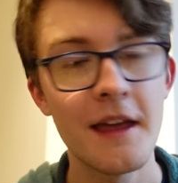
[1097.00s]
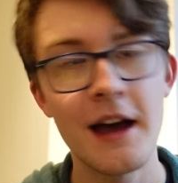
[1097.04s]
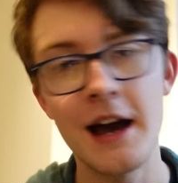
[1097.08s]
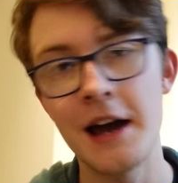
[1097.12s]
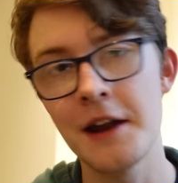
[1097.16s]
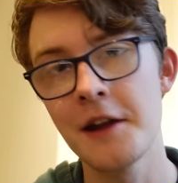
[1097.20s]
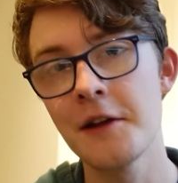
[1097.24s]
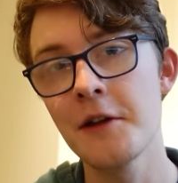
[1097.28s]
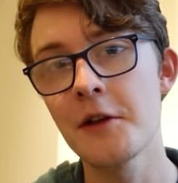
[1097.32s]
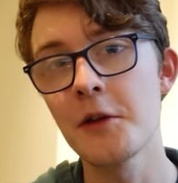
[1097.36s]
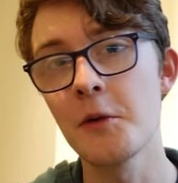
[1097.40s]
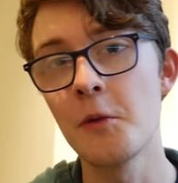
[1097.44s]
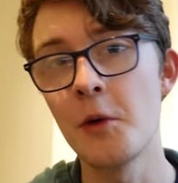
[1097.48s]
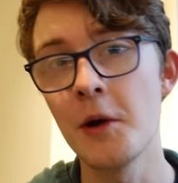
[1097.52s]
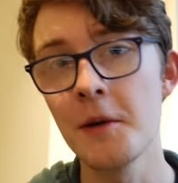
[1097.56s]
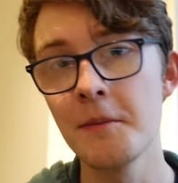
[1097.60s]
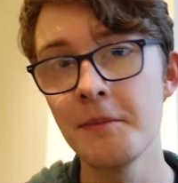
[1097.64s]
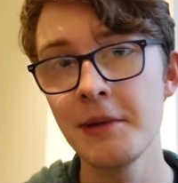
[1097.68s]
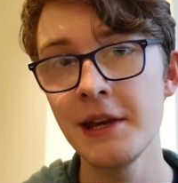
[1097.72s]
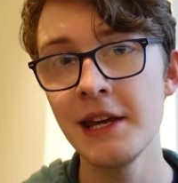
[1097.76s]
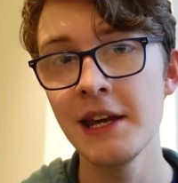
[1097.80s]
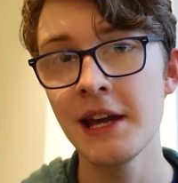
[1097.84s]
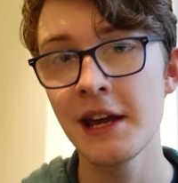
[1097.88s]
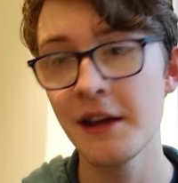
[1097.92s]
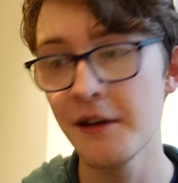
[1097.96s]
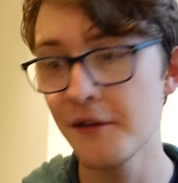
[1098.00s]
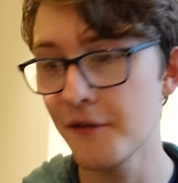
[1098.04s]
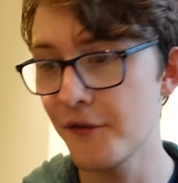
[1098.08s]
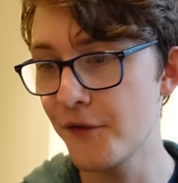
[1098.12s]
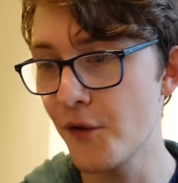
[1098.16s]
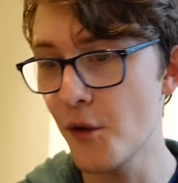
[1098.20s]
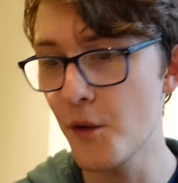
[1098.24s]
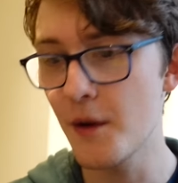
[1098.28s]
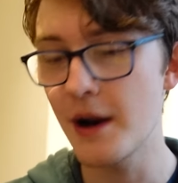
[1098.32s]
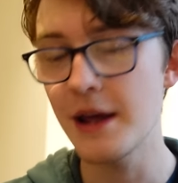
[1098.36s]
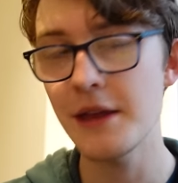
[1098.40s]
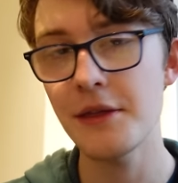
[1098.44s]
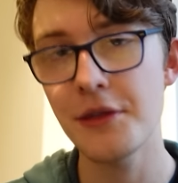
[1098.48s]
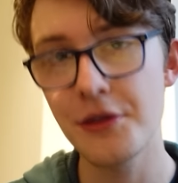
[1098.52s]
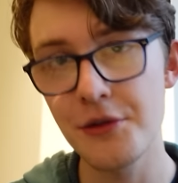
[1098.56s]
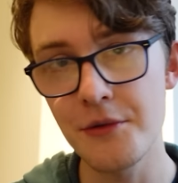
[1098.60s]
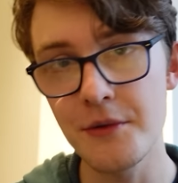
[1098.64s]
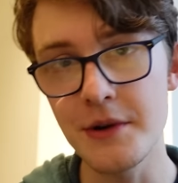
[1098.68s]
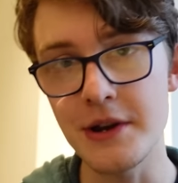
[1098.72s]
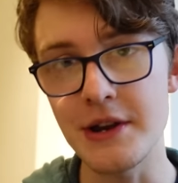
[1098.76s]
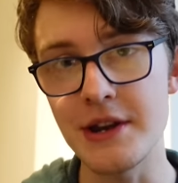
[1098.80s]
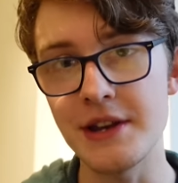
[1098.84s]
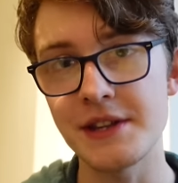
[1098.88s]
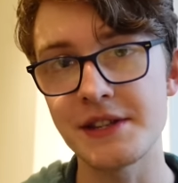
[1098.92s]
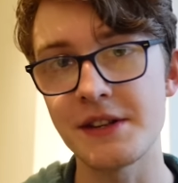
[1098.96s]
And another one being
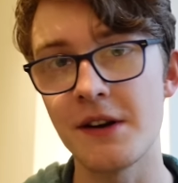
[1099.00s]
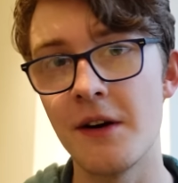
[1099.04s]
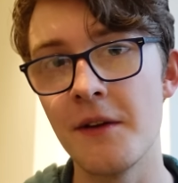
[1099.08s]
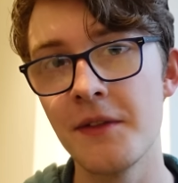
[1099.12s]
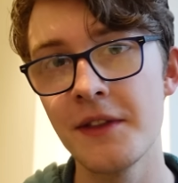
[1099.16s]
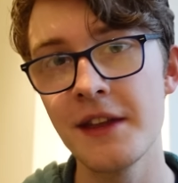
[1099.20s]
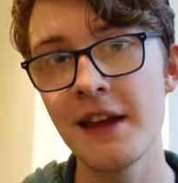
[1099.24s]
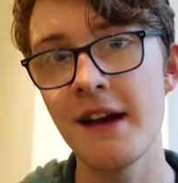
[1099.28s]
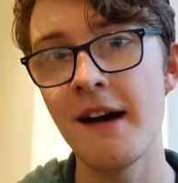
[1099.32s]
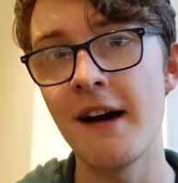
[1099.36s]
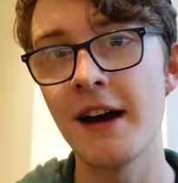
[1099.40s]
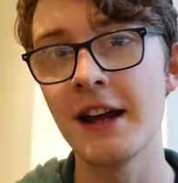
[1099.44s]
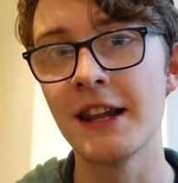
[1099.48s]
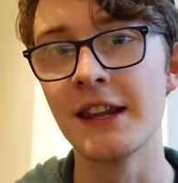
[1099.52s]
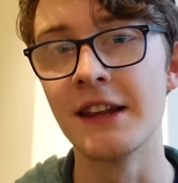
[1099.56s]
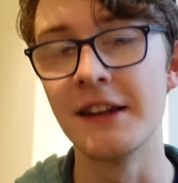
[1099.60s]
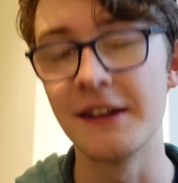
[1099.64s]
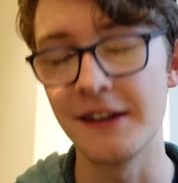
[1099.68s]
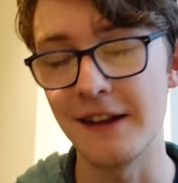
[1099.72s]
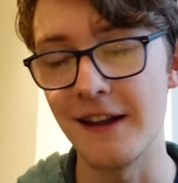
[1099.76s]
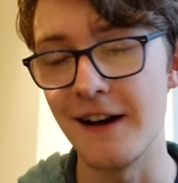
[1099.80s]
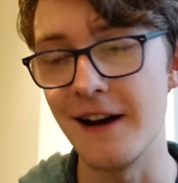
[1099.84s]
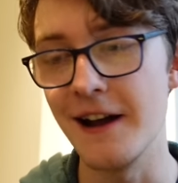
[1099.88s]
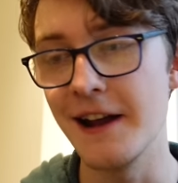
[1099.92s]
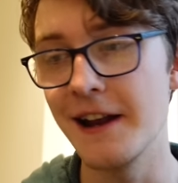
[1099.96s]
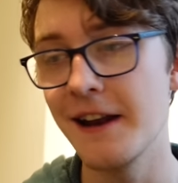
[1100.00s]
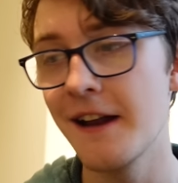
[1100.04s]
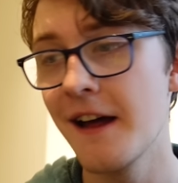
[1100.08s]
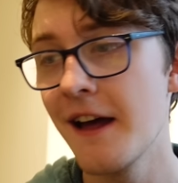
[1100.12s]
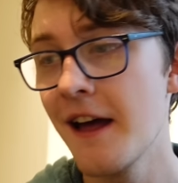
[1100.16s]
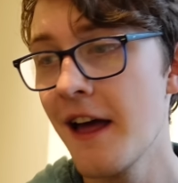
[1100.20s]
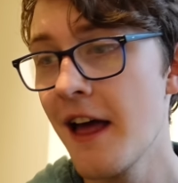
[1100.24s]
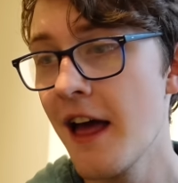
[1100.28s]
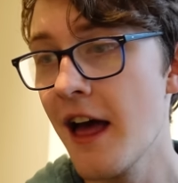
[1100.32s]
483s on the Island Line.